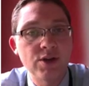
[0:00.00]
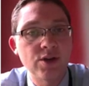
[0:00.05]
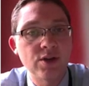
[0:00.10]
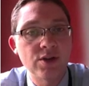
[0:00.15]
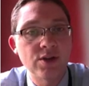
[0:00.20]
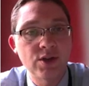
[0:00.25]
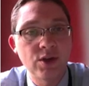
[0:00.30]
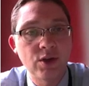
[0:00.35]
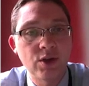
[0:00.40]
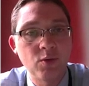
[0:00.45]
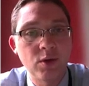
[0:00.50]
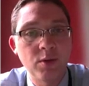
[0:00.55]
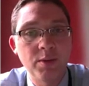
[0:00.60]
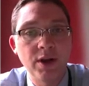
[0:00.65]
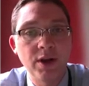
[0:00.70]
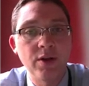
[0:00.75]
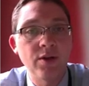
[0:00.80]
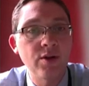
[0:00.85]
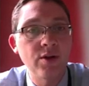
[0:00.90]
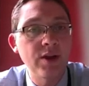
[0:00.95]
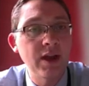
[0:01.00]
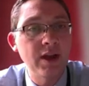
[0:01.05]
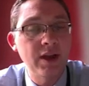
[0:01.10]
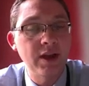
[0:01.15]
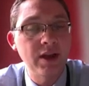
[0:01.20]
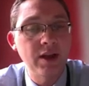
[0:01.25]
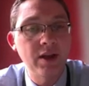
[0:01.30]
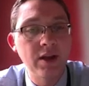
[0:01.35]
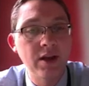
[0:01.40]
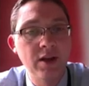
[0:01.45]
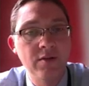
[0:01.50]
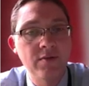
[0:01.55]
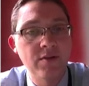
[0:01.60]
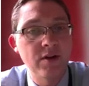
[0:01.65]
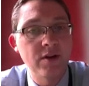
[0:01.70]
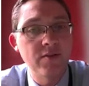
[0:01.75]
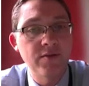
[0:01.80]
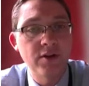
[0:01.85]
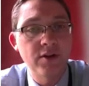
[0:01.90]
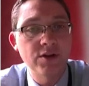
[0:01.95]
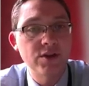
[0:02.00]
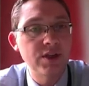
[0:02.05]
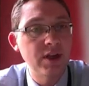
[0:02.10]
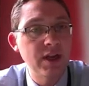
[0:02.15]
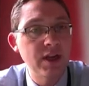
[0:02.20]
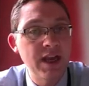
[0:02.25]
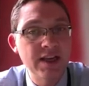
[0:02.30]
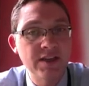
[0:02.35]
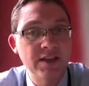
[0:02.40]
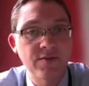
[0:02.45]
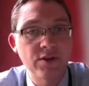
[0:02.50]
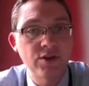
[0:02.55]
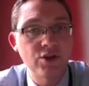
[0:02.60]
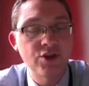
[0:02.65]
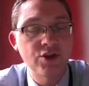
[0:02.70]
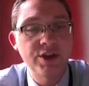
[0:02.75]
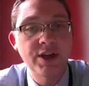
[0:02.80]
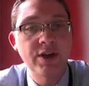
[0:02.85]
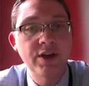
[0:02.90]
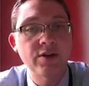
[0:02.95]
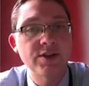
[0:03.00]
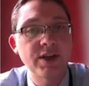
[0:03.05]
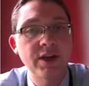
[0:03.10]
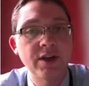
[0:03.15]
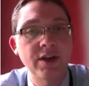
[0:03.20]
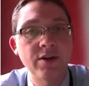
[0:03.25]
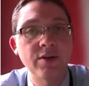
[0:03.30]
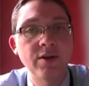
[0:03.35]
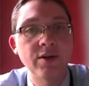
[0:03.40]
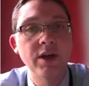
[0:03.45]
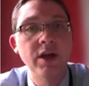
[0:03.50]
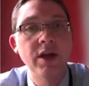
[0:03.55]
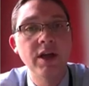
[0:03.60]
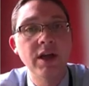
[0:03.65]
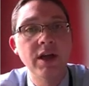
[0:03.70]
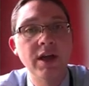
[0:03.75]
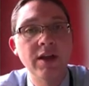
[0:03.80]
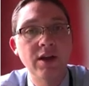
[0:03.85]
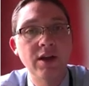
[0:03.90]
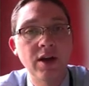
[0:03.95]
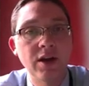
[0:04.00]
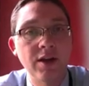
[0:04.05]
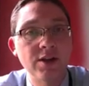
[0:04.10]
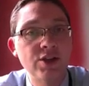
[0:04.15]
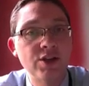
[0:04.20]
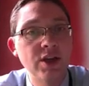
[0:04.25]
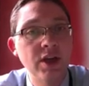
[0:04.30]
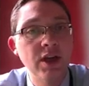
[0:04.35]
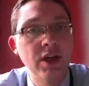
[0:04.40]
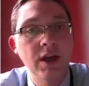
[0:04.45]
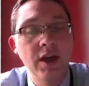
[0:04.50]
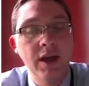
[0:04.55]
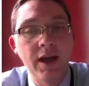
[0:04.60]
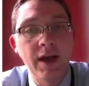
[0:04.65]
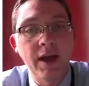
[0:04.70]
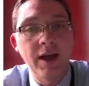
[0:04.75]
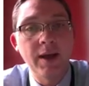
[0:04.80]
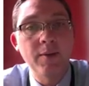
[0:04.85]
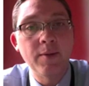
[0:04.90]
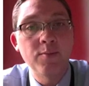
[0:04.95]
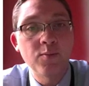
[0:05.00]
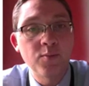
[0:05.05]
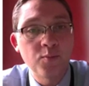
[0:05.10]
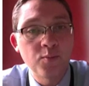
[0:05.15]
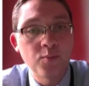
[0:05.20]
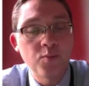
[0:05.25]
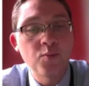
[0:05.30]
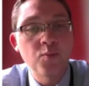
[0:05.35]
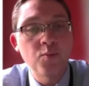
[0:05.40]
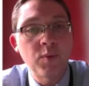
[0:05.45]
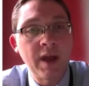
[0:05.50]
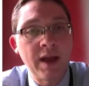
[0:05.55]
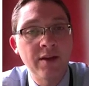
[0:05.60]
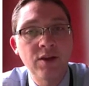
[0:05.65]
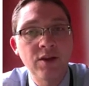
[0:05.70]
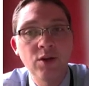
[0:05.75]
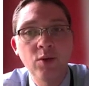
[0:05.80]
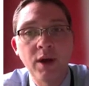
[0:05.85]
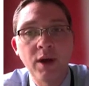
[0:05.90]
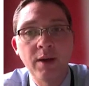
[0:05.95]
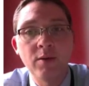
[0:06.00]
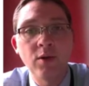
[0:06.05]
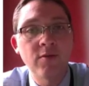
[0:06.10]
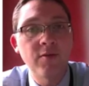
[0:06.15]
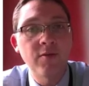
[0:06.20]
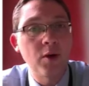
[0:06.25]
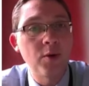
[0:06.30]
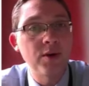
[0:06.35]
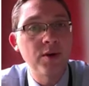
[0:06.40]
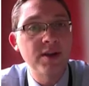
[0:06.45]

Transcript: which your son will be undertaking for the first 3 years here in the college. Thank you. I look